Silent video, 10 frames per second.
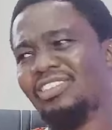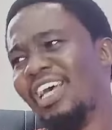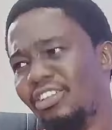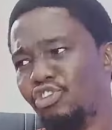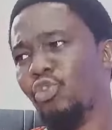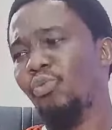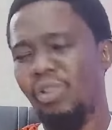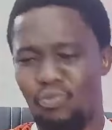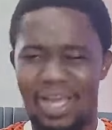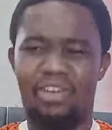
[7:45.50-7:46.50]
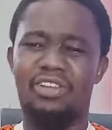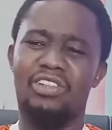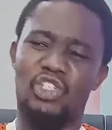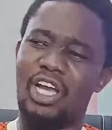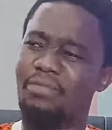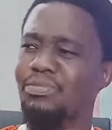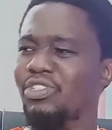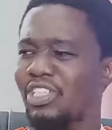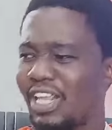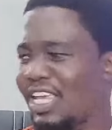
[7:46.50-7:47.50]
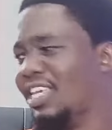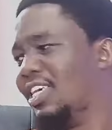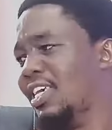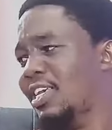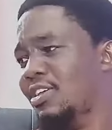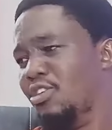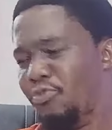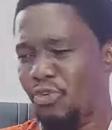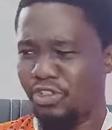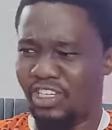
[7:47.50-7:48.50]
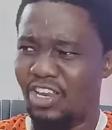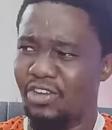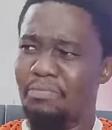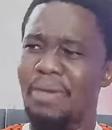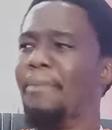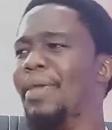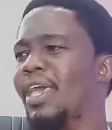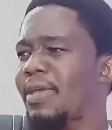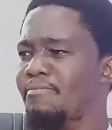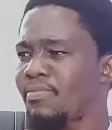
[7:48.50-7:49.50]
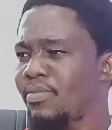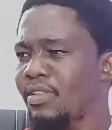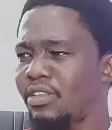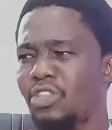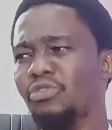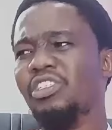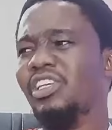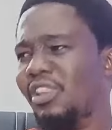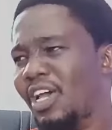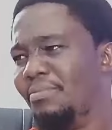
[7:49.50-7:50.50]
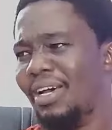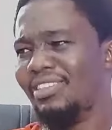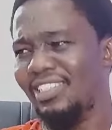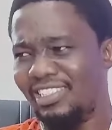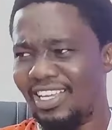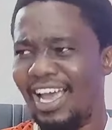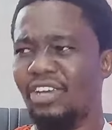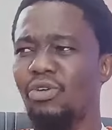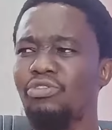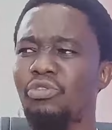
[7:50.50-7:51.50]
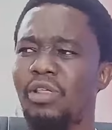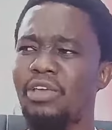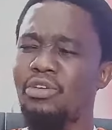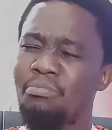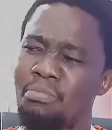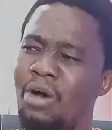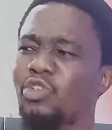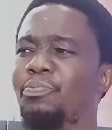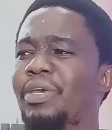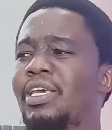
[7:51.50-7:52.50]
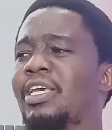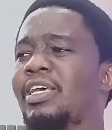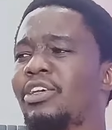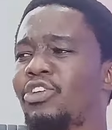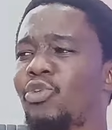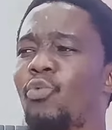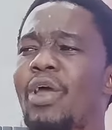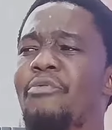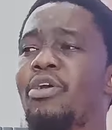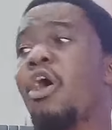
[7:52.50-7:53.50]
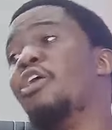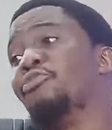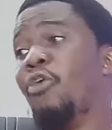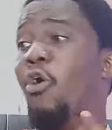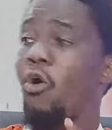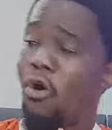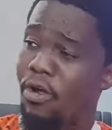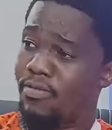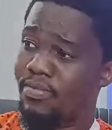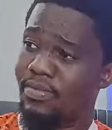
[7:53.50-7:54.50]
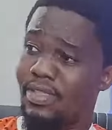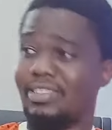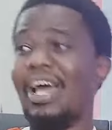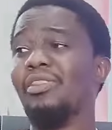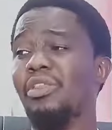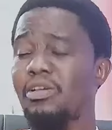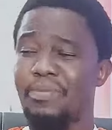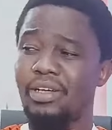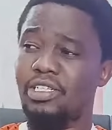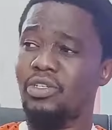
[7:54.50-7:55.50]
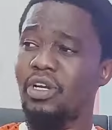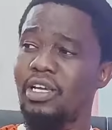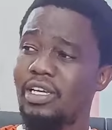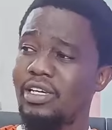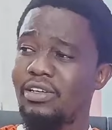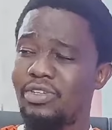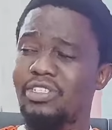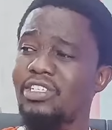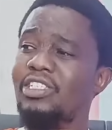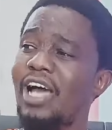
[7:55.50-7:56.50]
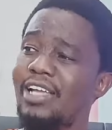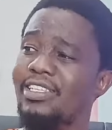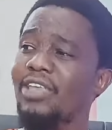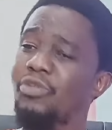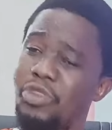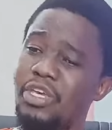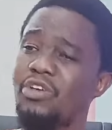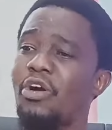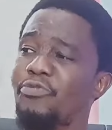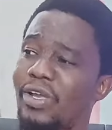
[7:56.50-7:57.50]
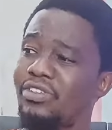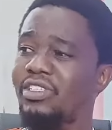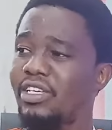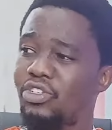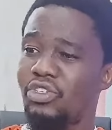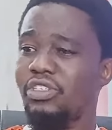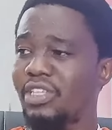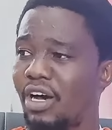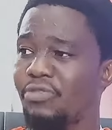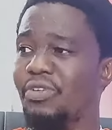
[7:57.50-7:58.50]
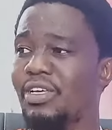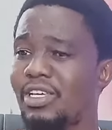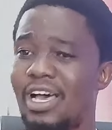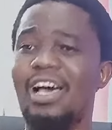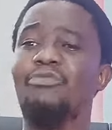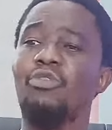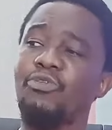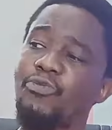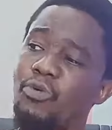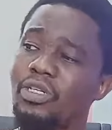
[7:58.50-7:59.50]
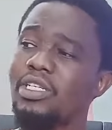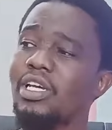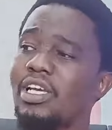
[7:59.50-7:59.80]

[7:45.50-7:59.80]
Sancho with the record of the Champions League. Of course, Kylian Mbappe. You see them as a side also that you must be, you know, wary of. Or, as I think personally, these are sides that you think of and you say to yourself, I have one foot